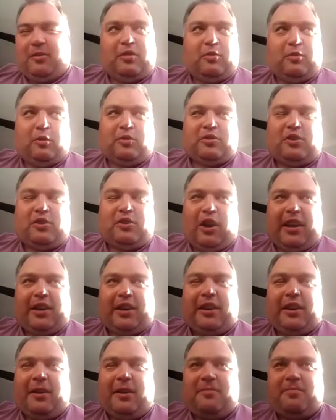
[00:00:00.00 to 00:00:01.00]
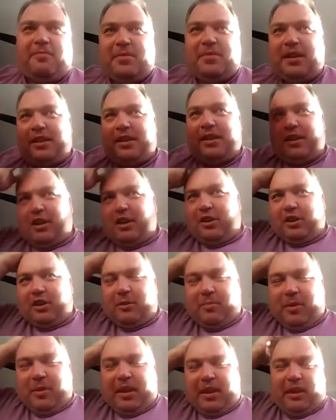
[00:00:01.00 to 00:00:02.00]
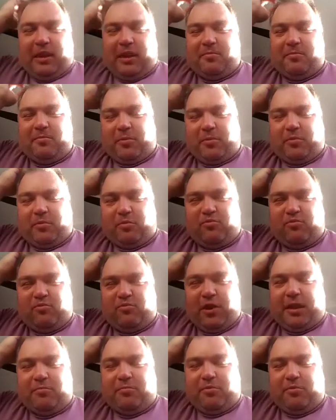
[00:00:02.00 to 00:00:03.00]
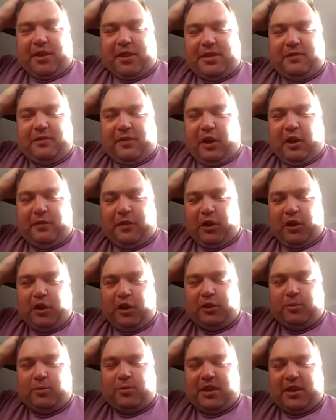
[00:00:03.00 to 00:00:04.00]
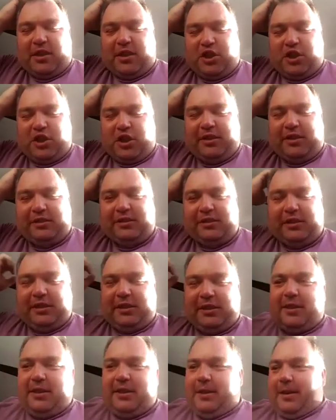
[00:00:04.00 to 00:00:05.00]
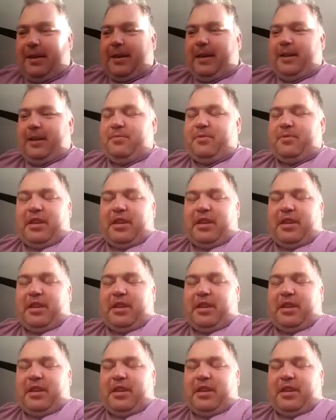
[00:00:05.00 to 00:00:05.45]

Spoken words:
looks like going to be really impressive over hurdles this year. We're